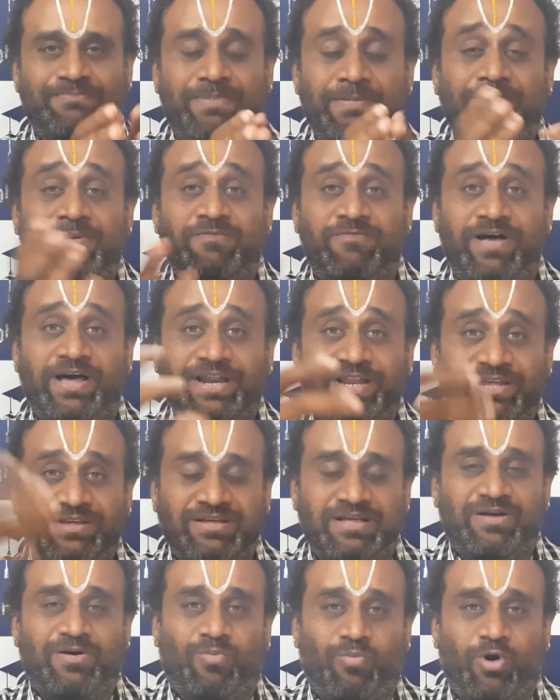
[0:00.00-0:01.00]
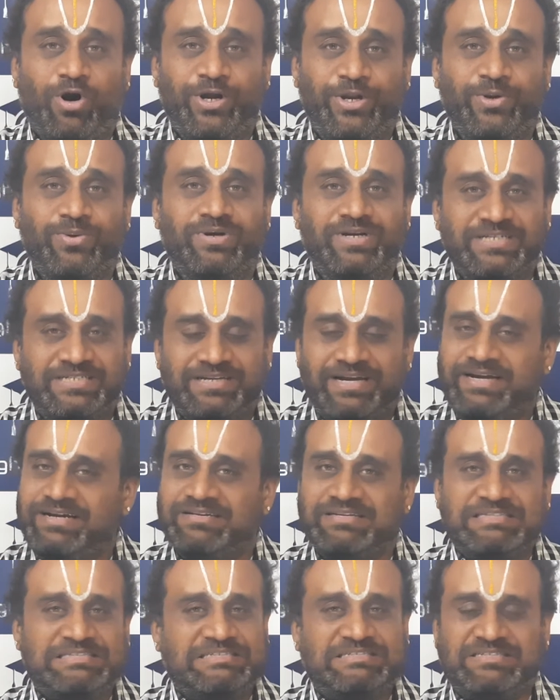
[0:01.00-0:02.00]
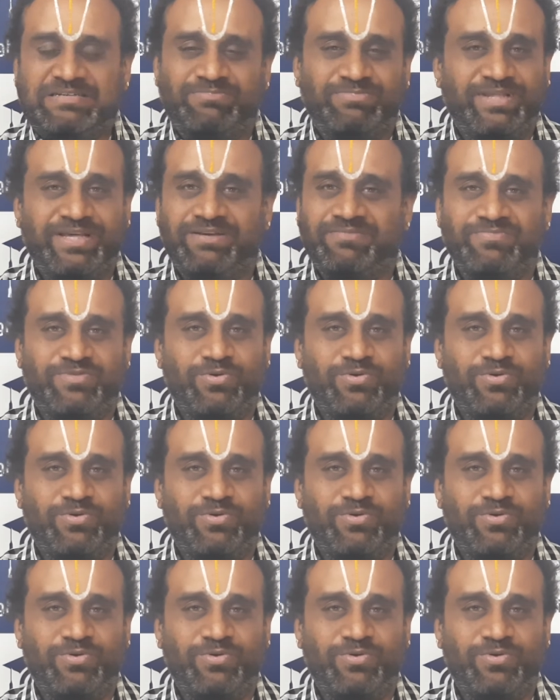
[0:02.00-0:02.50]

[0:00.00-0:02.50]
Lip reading: people wearing what you designed is something